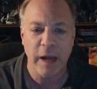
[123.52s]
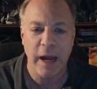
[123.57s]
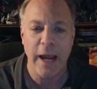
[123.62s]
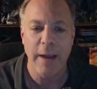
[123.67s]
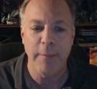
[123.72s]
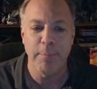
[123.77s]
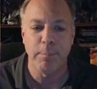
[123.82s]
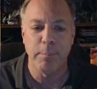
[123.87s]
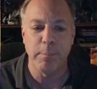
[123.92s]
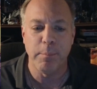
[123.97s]

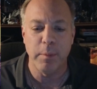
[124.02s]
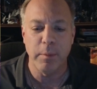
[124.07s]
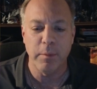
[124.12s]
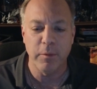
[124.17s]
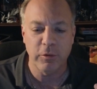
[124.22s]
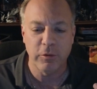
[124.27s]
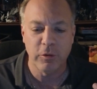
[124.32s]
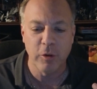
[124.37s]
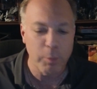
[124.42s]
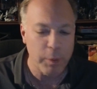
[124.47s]
type
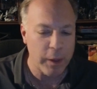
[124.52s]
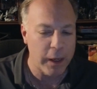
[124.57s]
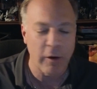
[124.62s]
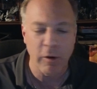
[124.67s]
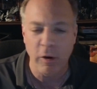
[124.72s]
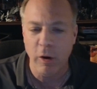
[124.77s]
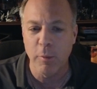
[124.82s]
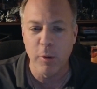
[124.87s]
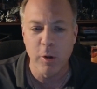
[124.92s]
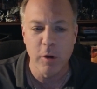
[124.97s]

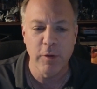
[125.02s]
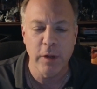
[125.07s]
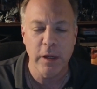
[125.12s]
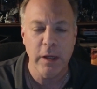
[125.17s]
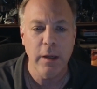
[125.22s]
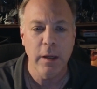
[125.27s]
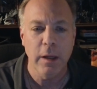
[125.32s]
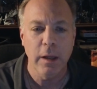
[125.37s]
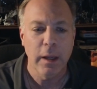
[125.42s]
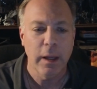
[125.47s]
superhero
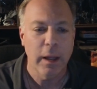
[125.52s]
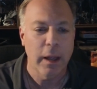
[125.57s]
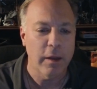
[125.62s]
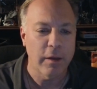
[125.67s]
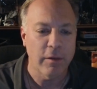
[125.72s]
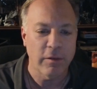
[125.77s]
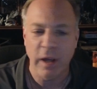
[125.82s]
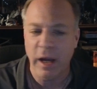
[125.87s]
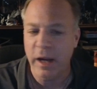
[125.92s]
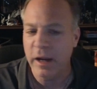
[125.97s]
movie,
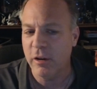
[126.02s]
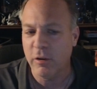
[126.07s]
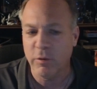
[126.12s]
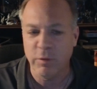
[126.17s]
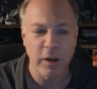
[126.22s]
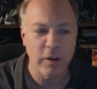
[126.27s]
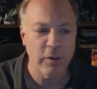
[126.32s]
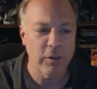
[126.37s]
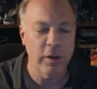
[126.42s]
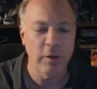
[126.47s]

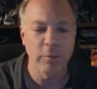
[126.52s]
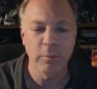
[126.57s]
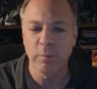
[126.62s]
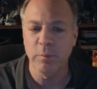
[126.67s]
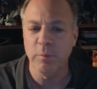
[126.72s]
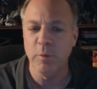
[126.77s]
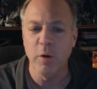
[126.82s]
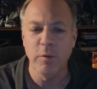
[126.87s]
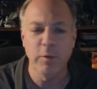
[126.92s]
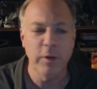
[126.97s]
science
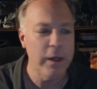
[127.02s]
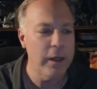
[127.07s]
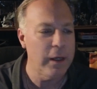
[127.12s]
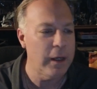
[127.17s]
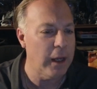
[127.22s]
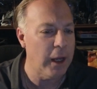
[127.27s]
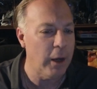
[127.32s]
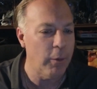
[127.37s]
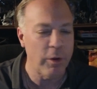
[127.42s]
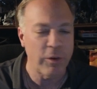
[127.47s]
fiction
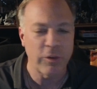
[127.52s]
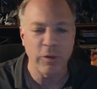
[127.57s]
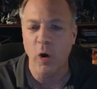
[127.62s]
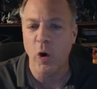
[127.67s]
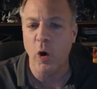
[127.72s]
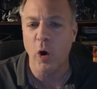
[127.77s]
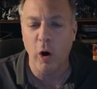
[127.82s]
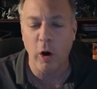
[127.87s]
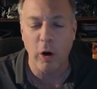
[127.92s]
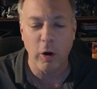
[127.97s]
movie, it was
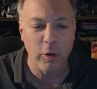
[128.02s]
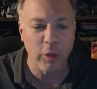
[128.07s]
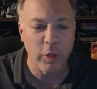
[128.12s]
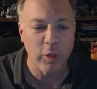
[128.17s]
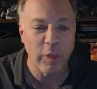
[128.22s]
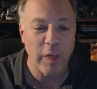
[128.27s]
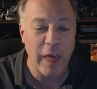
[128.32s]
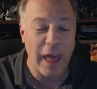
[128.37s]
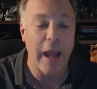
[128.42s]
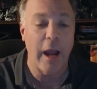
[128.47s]

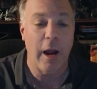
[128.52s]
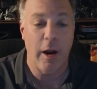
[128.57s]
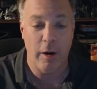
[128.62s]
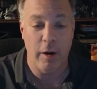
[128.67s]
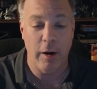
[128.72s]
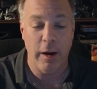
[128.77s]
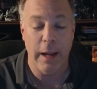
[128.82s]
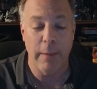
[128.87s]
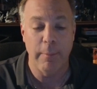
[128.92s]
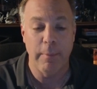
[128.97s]
all
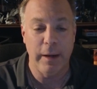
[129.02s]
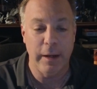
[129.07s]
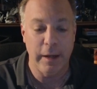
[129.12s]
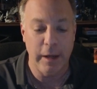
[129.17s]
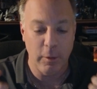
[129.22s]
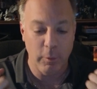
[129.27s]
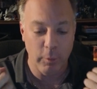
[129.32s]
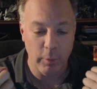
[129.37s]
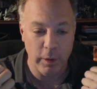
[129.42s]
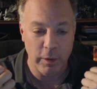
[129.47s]
there. I
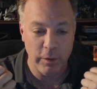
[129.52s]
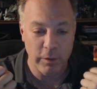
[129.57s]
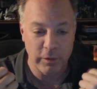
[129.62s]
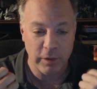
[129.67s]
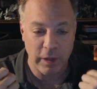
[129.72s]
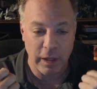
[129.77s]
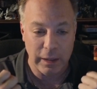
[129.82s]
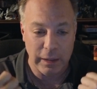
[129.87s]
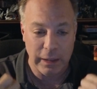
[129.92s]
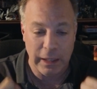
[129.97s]
mean, it
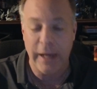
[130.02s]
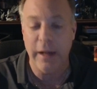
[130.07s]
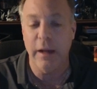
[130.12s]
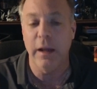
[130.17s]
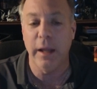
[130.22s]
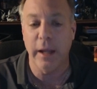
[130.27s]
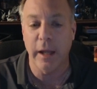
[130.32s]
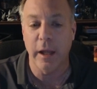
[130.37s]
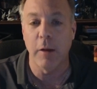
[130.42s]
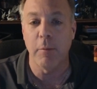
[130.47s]
was
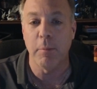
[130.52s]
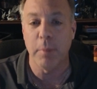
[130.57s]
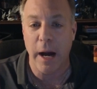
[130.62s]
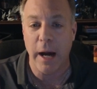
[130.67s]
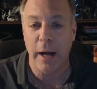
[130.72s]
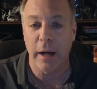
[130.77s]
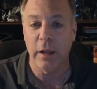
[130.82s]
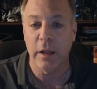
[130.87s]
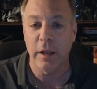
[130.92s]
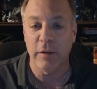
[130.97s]
lightning in a
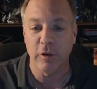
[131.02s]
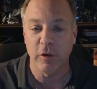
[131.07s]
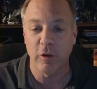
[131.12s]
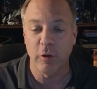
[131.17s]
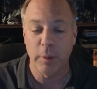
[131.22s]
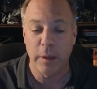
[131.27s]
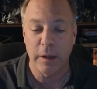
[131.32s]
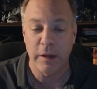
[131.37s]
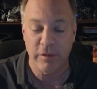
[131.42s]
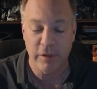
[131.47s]
bottle, as
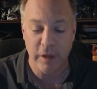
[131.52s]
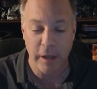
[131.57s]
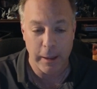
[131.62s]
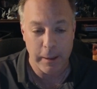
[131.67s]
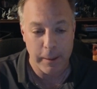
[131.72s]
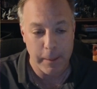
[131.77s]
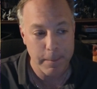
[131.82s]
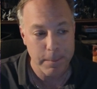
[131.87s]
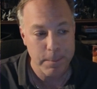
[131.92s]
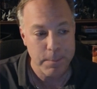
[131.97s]
everybody
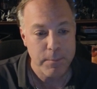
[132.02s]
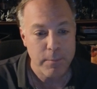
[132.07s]
said.